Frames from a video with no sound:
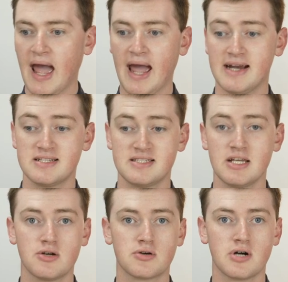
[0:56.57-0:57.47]
and
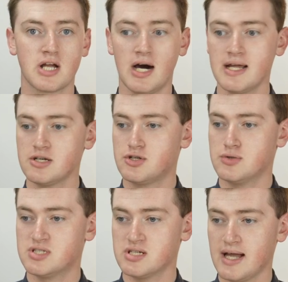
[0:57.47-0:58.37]
single click on it
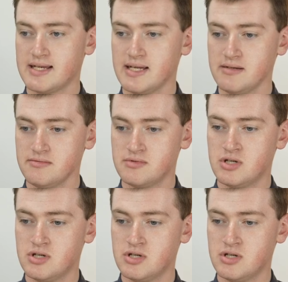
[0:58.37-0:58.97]
to select it.